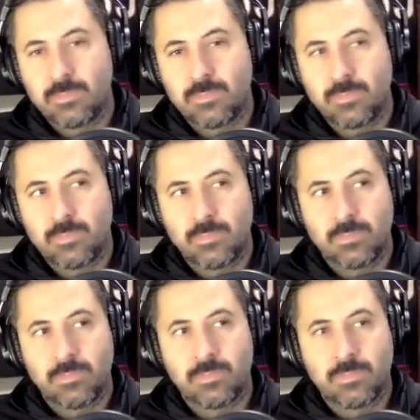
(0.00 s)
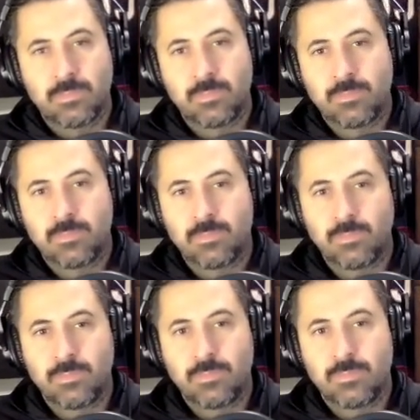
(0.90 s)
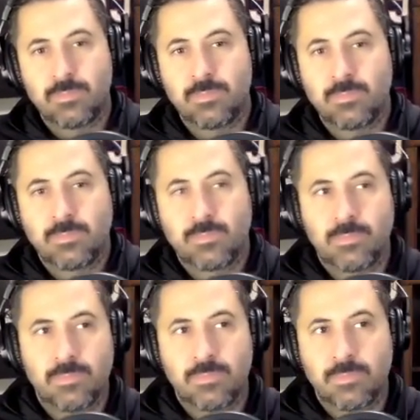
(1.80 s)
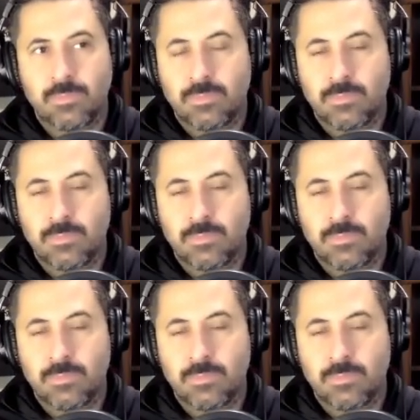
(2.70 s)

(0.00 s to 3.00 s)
[no speech]